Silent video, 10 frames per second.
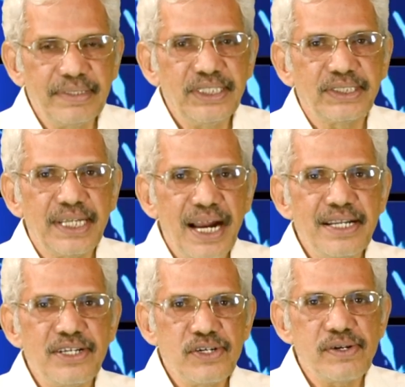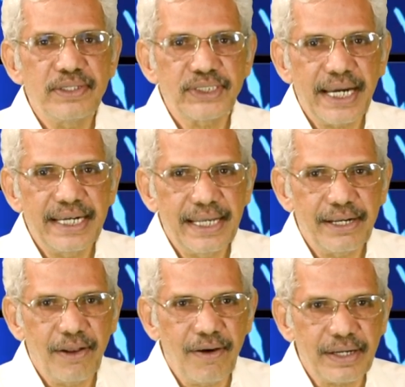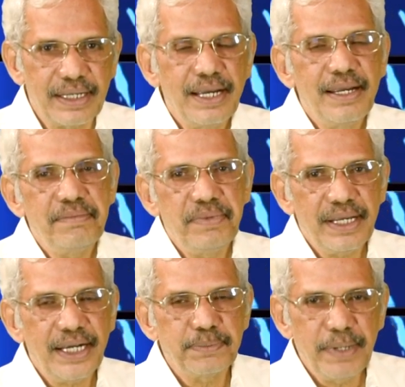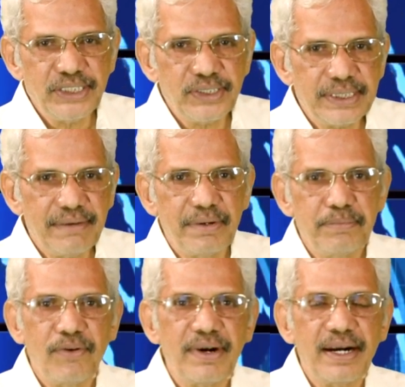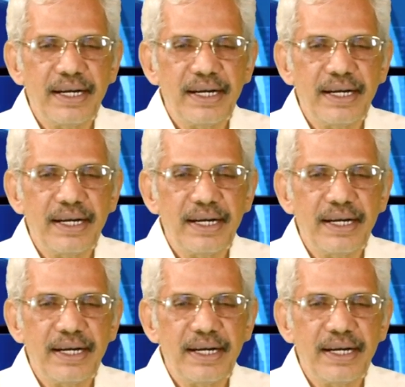which is not a nucleoside analog, because patients have reported